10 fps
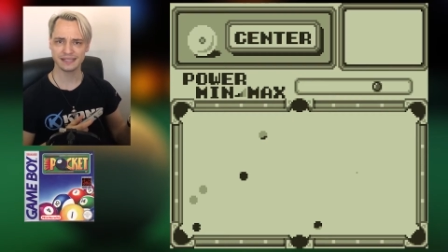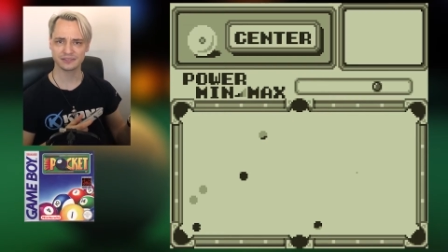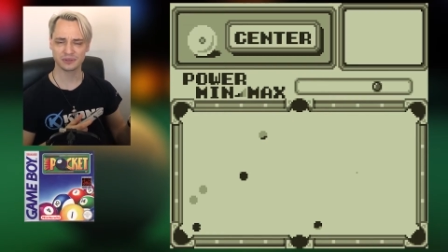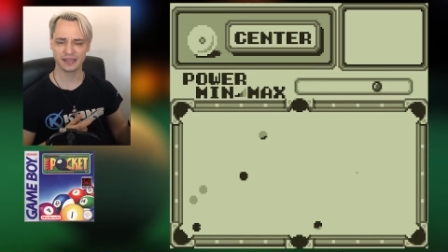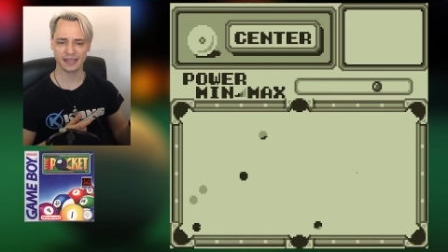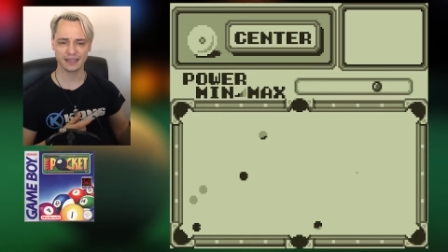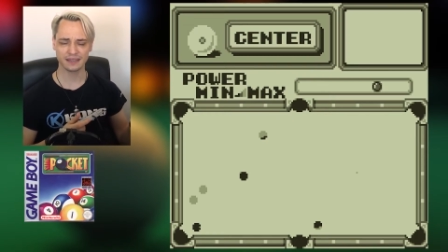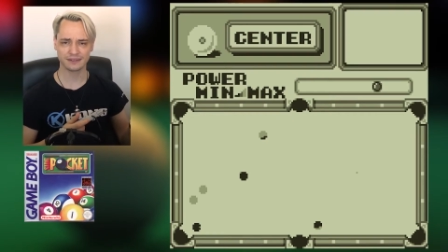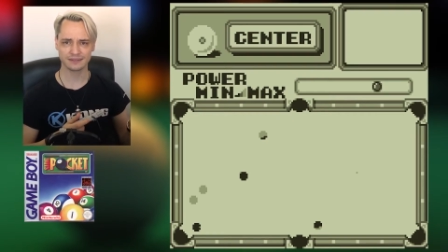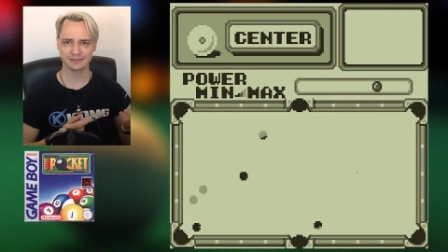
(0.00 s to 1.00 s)

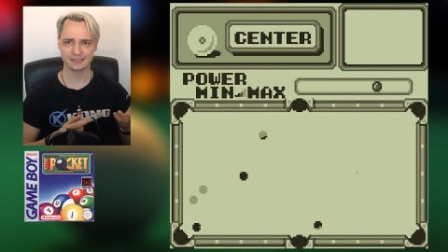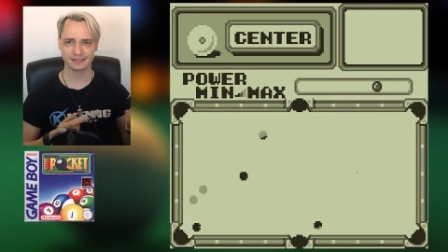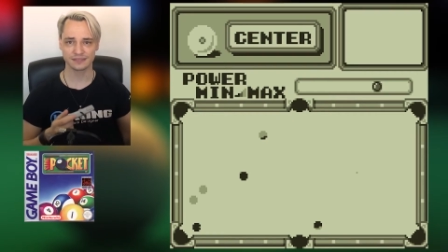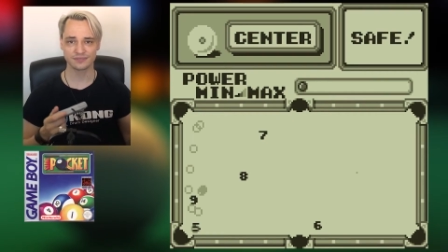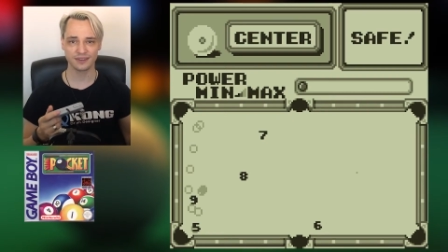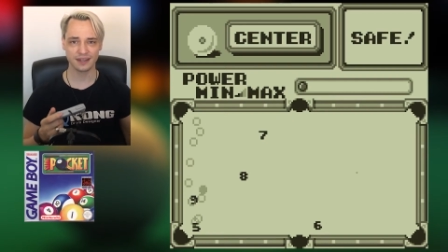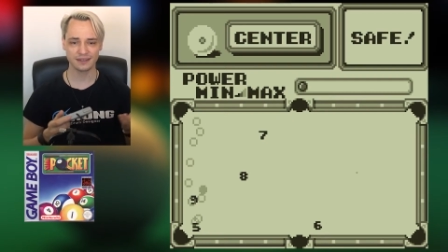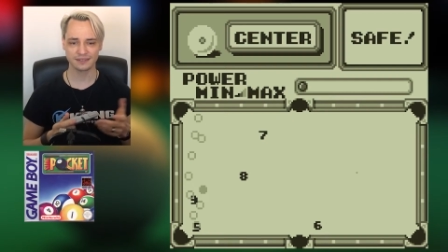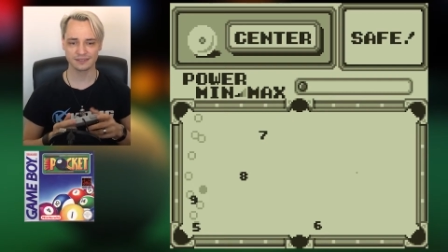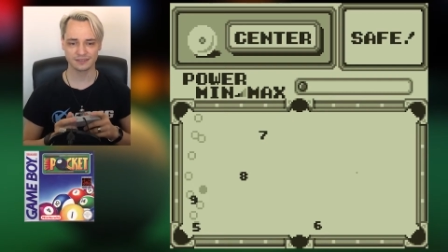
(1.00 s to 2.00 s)
okay, or this is
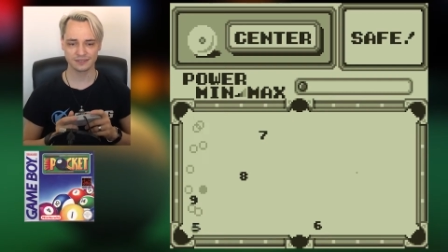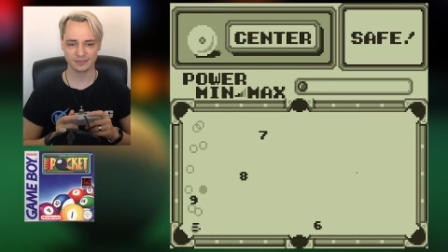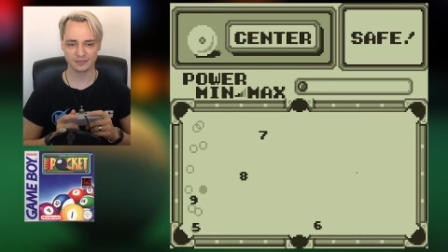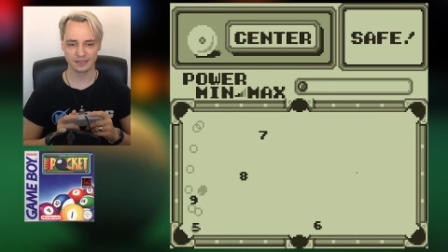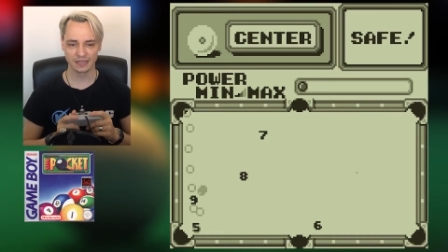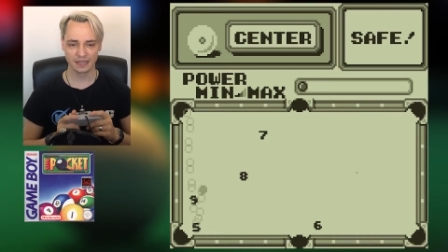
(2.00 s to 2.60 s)
fun or so.